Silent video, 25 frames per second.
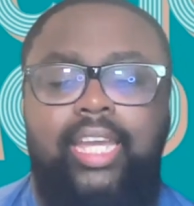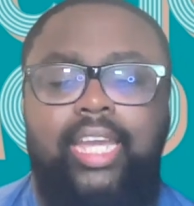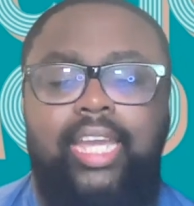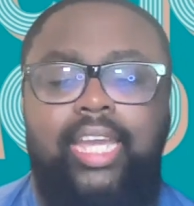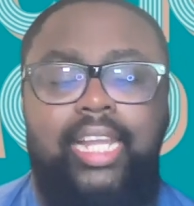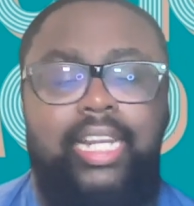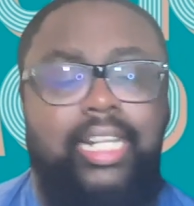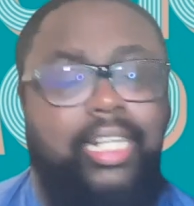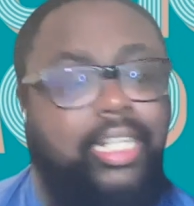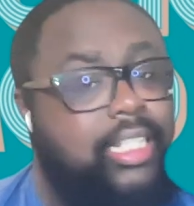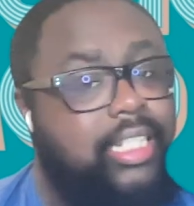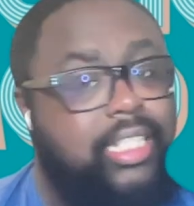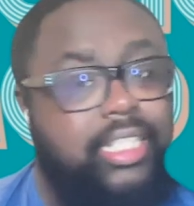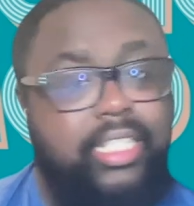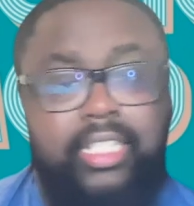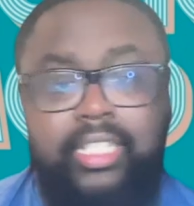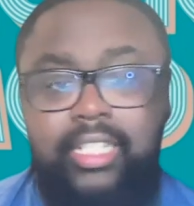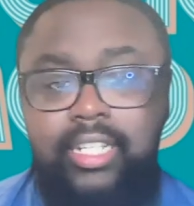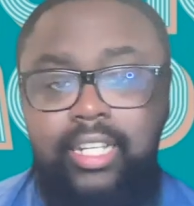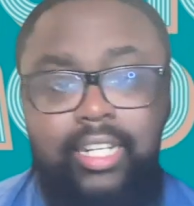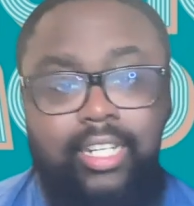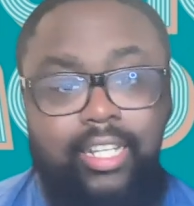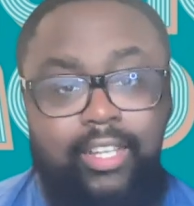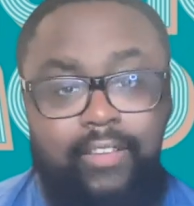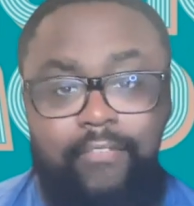And he's
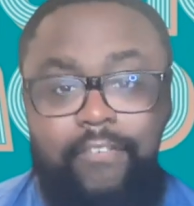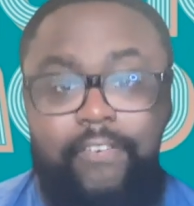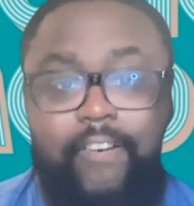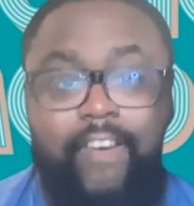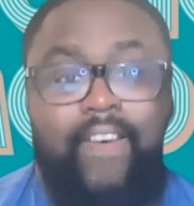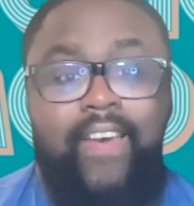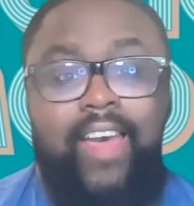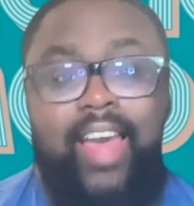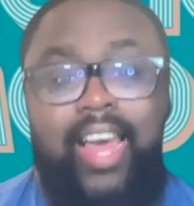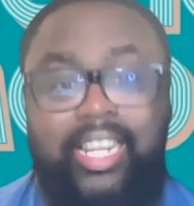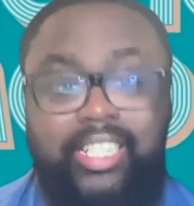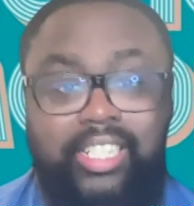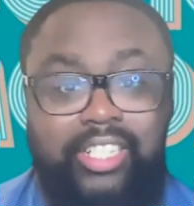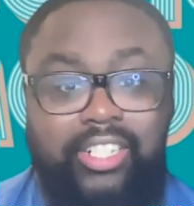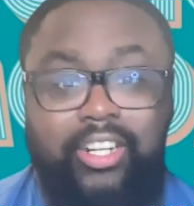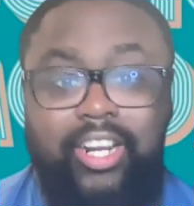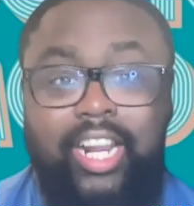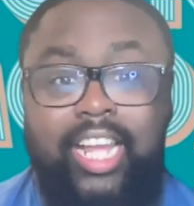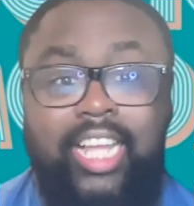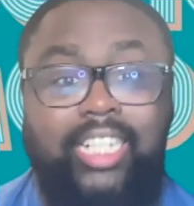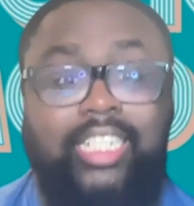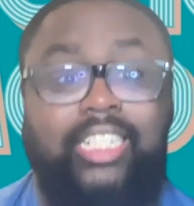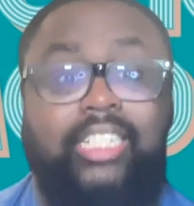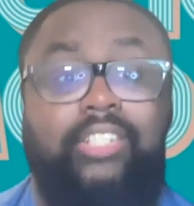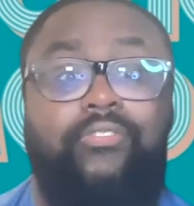just going to get faster.
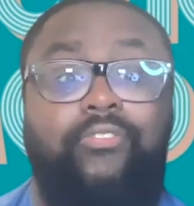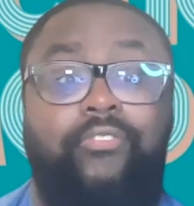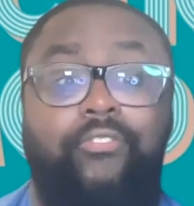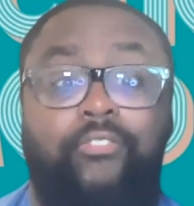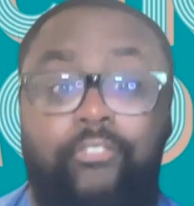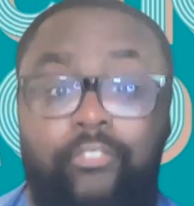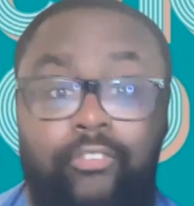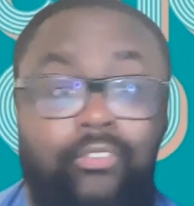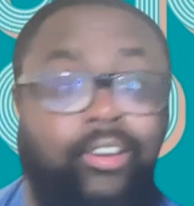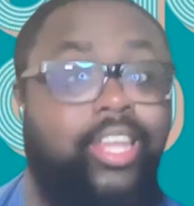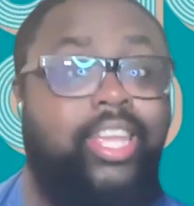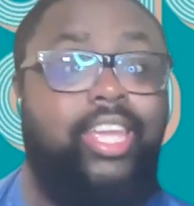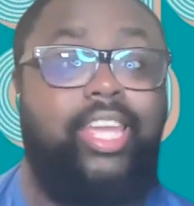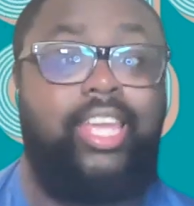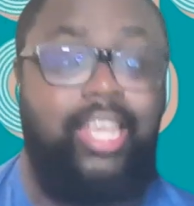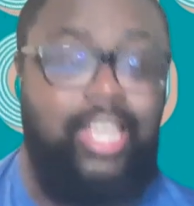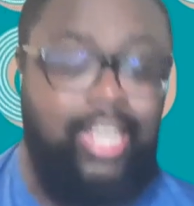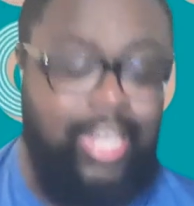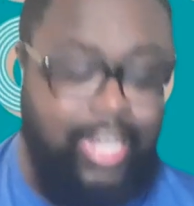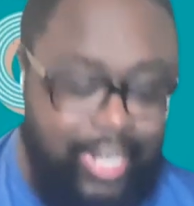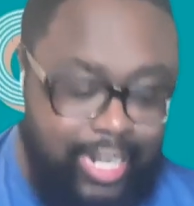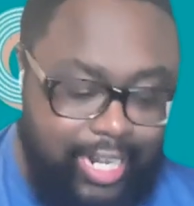That is freaky